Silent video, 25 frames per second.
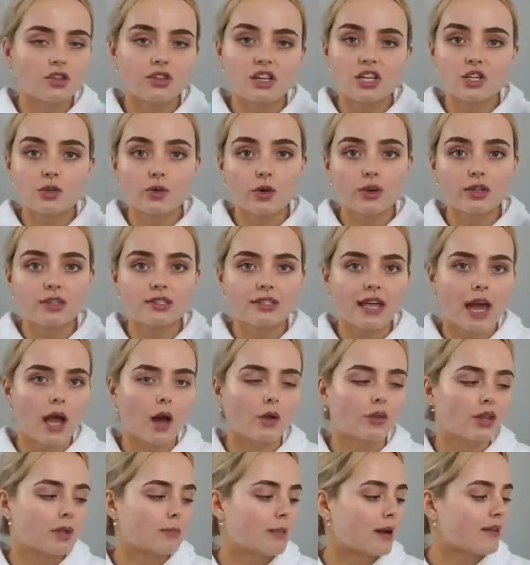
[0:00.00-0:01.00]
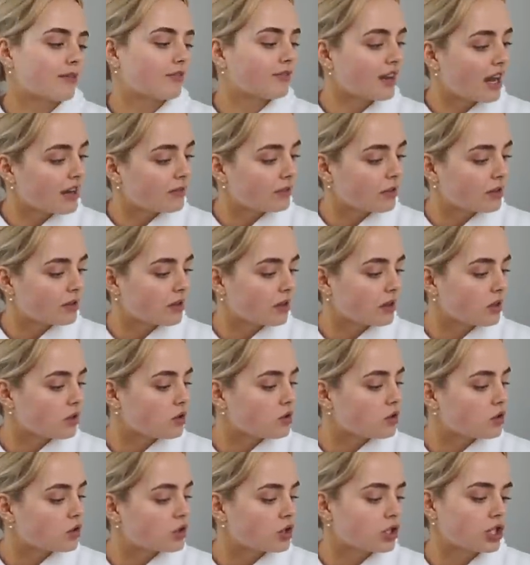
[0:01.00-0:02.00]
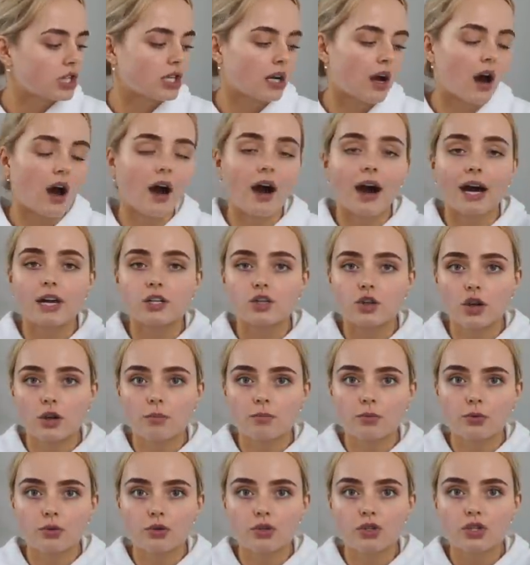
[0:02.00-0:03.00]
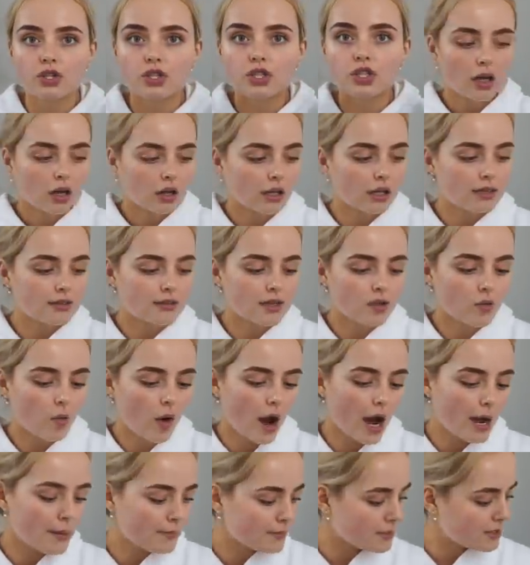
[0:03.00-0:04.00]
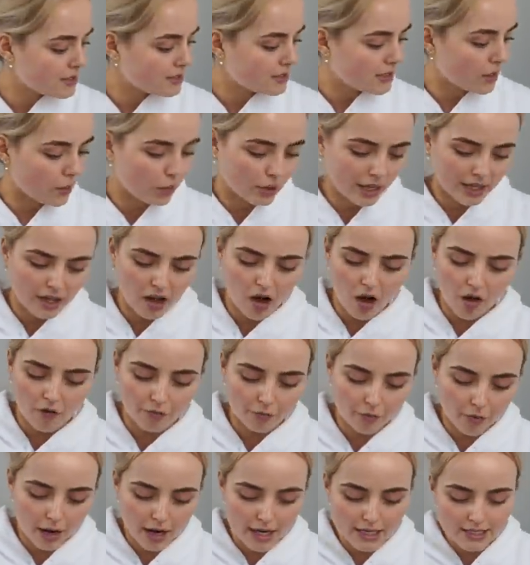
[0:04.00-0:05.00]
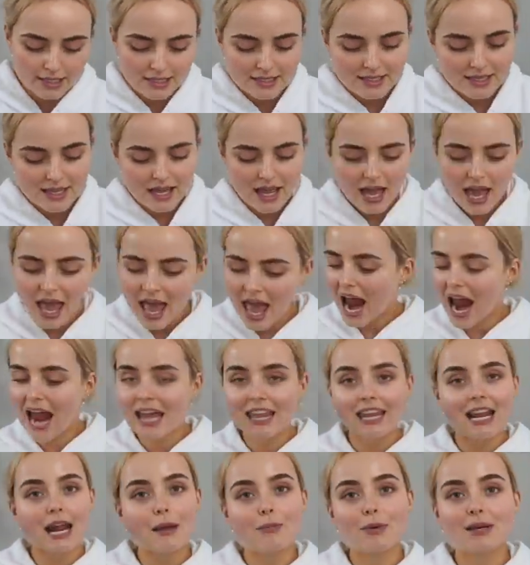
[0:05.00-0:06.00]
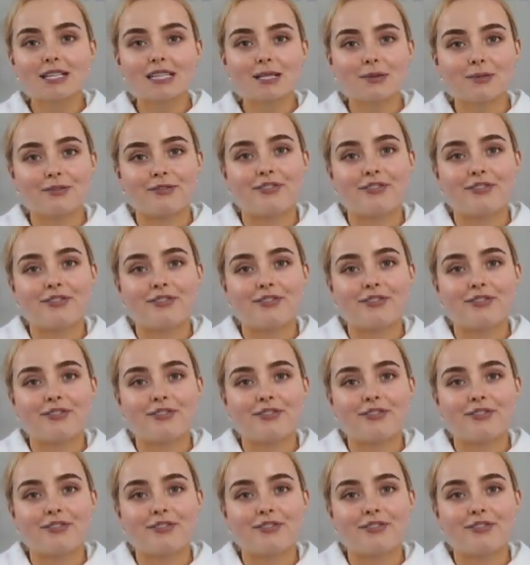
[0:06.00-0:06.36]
these are on sale. They're my favorite. They're the Neutrogena Hydro Boost cleansing wipes. They were like half price. And then I picked a